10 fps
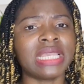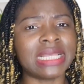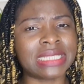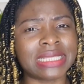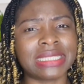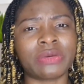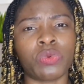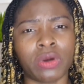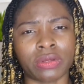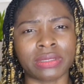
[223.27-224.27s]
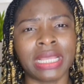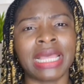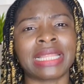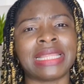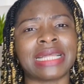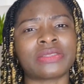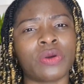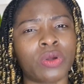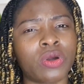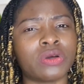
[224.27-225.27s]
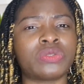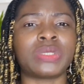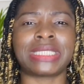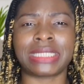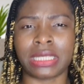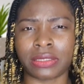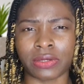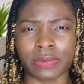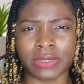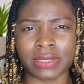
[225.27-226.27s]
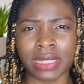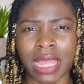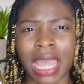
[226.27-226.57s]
it is the one that occurs with symptoms